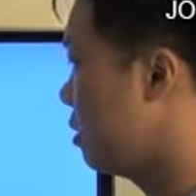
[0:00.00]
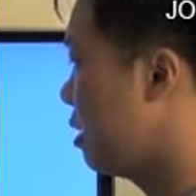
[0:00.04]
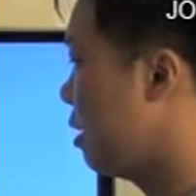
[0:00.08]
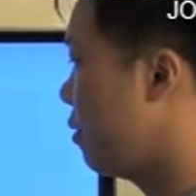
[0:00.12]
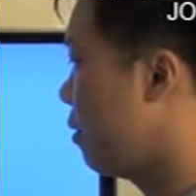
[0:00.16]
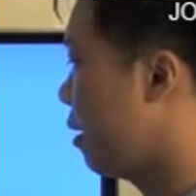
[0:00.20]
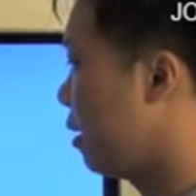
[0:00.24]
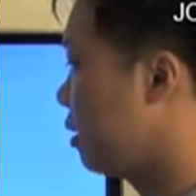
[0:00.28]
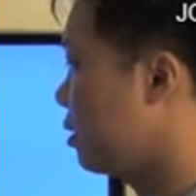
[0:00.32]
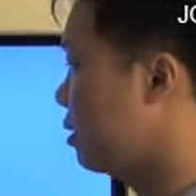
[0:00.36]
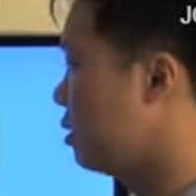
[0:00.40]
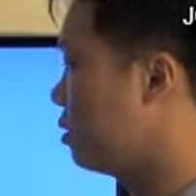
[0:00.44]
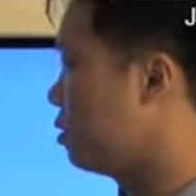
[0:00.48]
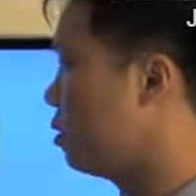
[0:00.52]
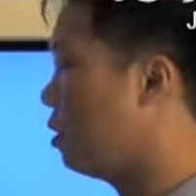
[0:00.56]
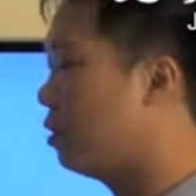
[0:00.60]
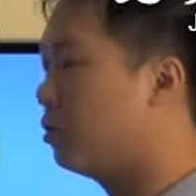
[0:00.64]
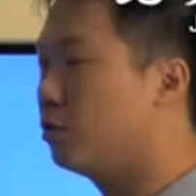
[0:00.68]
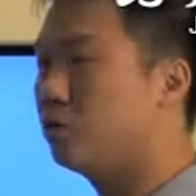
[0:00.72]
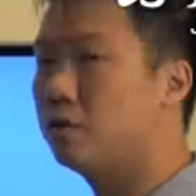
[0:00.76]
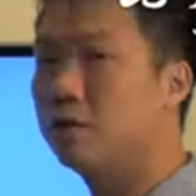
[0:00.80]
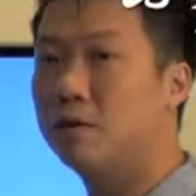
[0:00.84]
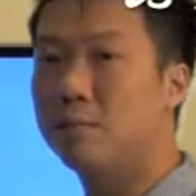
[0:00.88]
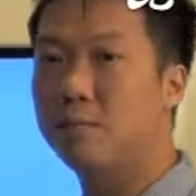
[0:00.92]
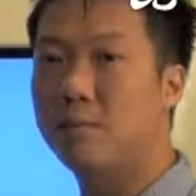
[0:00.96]
directions
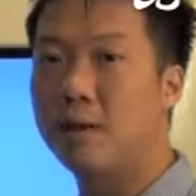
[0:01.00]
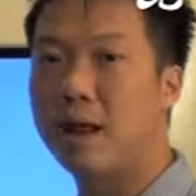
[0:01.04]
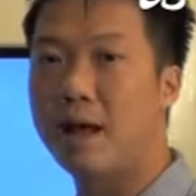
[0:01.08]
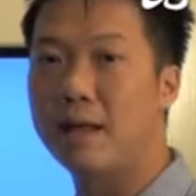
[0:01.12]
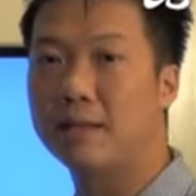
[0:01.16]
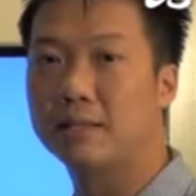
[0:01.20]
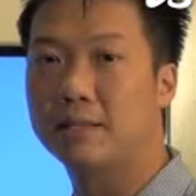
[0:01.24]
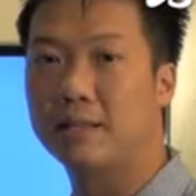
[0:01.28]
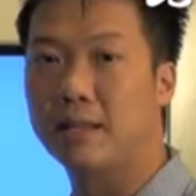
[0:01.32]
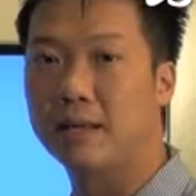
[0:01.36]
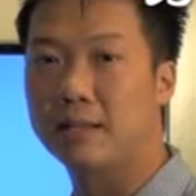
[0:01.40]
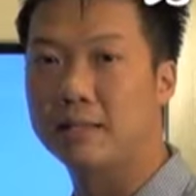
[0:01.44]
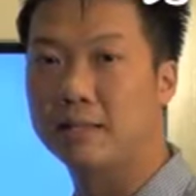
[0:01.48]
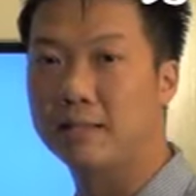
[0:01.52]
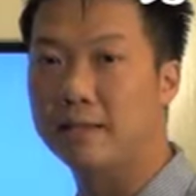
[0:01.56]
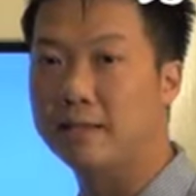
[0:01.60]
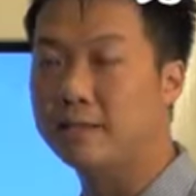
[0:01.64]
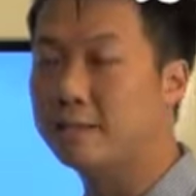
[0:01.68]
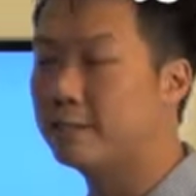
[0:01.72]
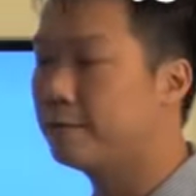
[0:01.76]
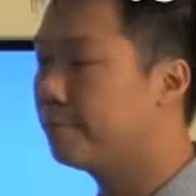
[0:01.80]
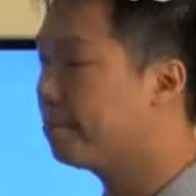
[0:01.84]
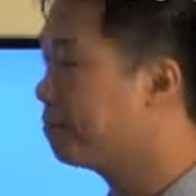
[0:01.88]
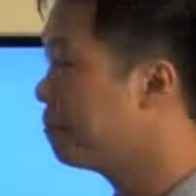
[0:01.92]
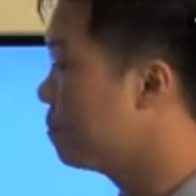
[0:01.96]
onto the plans like
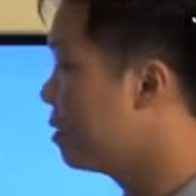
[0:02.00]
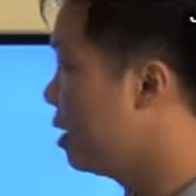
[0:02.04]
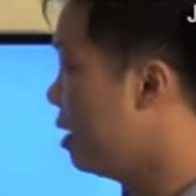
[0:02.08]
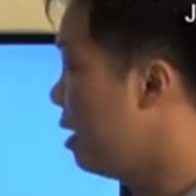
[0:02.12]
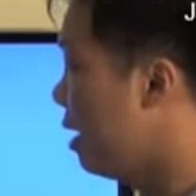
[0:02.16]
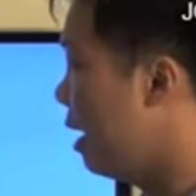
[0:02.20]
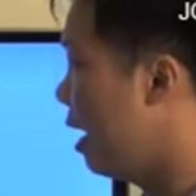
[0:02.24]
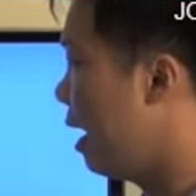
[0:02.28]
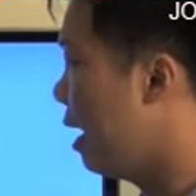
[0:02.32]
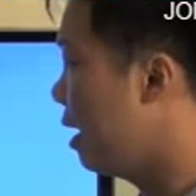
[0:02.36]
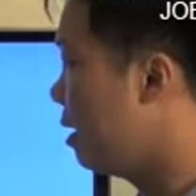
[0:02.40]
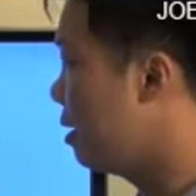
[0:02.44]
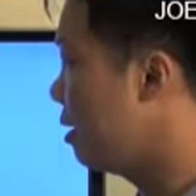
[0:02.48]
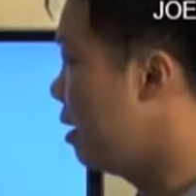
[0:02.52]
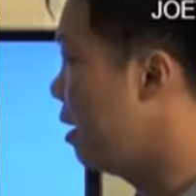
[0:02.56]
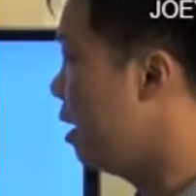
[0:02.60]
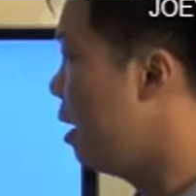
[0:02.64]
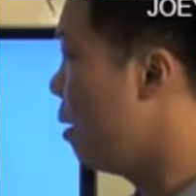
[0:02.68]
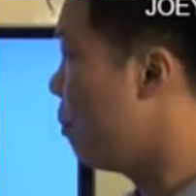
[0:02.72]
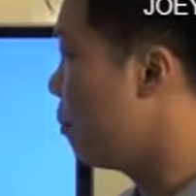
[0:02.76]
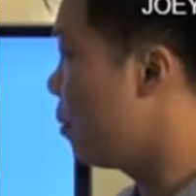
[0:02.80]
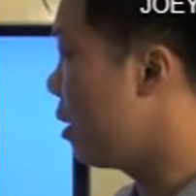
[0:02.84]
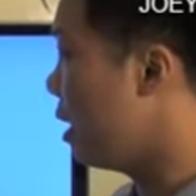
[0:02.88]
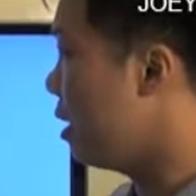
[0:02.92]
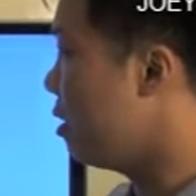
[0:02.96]
this, and
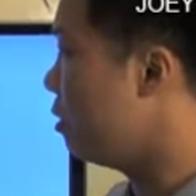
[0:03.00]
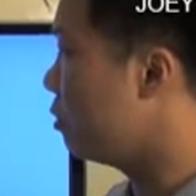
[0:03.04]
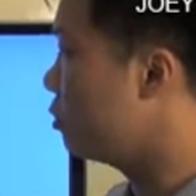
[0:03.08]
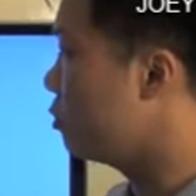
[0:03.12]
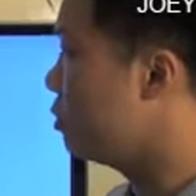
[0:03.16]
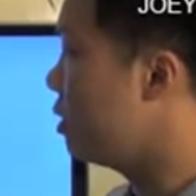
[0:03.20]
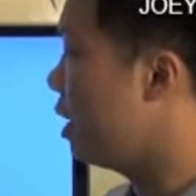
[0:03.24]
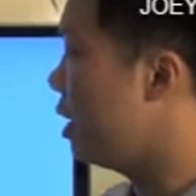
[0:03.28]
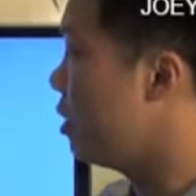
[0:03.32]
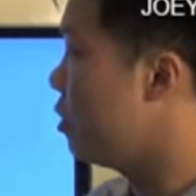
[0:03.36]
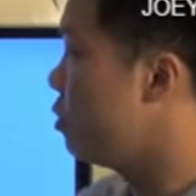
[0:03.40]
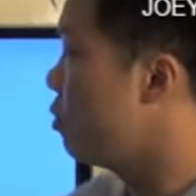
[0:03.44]
prior to that